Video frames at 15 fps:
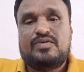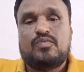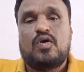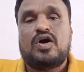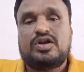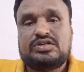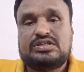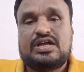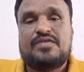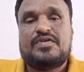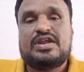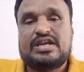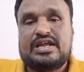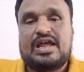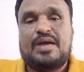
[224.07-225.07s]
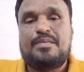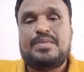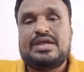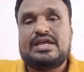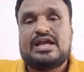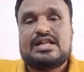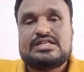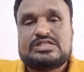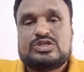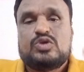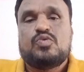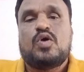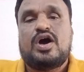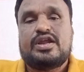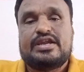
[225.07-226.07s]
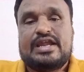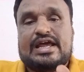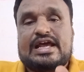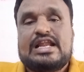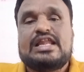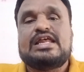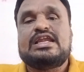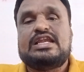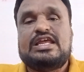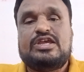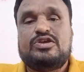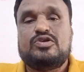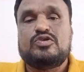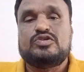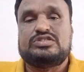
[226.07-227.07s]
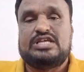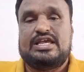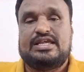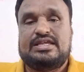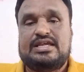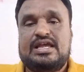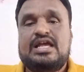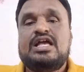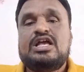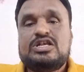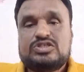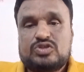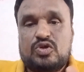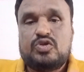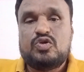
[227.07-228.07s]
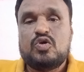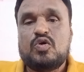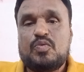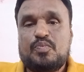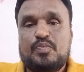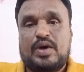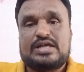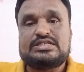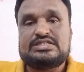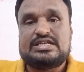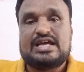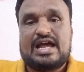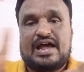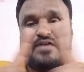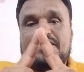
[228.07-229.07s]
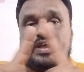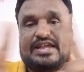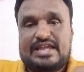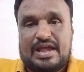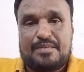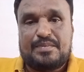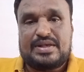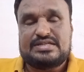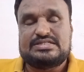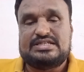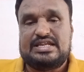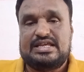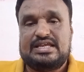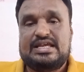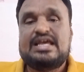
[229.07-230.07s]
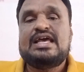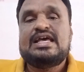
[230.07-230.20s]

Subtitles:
Whatever chemicals you are regularly using, so you must have a MSD.